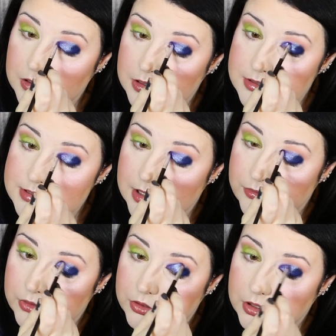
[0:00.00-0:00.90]
is
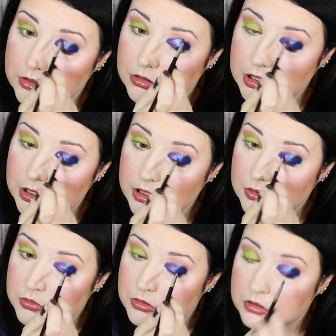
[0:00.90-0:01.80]
everything right
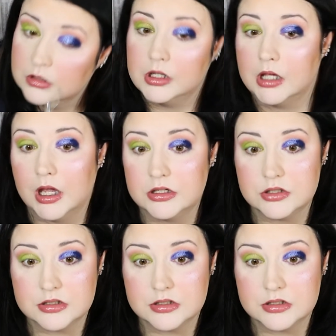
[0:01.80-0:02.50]
now. Like I